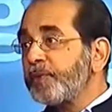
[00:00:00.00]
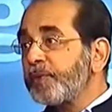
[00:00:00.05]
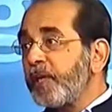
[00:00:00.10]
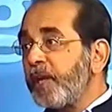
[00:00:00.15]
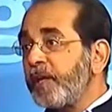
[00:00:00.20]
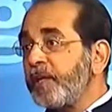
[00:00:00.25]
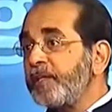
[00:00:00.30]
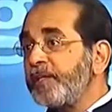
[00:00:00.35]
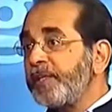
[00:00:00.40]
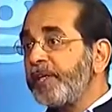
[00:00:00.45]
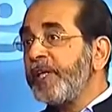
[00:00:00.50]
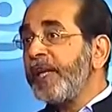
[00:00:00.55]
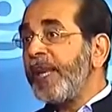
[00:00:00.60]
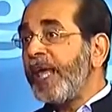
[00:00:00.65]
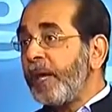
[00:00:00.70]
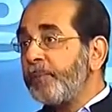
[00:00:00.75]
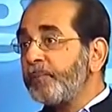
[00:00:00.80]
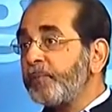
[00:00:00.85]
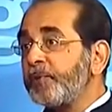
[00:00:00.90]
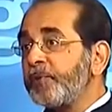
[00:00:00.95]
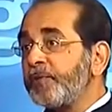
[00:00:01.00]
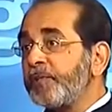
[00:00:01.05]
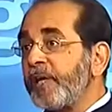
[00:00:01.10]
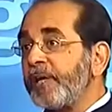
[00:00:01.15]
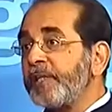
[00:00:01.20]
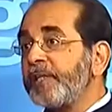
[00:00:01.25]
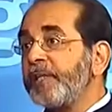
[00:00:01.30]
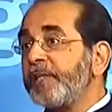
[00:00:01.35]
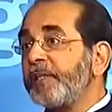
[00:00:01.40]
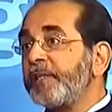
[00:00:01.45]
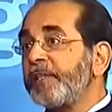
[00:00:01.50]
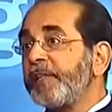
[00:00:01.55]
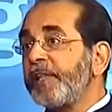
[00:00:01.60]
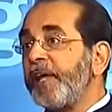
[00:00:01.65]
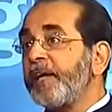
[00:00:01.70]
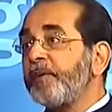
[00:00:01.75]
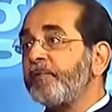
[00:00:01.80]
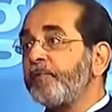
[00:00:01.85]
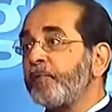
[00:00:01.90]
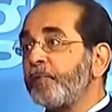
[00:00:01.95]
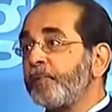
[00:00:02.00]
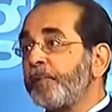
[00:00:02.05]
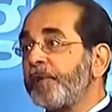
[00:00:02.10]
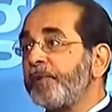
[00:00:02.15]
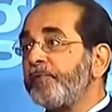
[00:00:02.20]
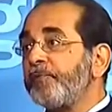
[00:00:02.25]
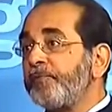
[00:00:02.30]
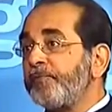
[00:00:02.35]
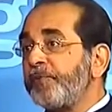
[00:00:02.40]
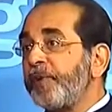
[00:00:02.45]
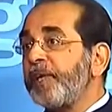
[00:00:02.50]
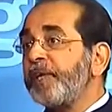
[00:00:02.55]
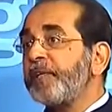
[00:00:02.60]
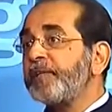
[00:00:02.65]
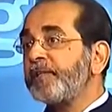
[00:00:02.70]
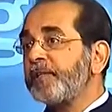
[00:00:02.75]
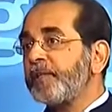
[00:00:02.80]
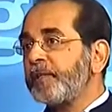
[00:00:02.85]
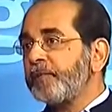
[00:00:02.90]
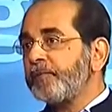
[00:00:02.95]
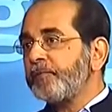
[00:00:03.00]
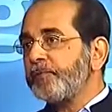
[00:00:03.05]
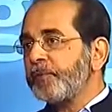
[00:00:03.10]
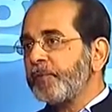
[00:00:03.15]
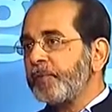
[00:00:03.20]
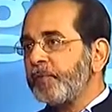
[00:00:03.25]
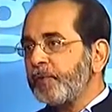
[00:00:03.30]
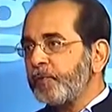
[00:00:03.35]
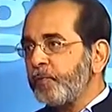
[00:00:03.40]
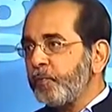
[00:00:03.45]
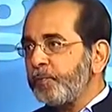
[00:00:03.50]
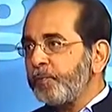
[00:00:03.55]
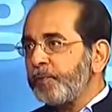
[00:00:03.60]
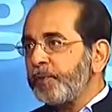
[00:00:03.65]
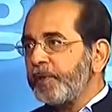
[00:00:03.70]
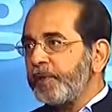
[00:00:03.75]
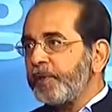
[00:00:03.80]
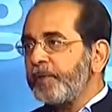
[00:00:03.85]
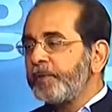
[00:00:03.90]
missile deal happens, I think that would be a very significant opening.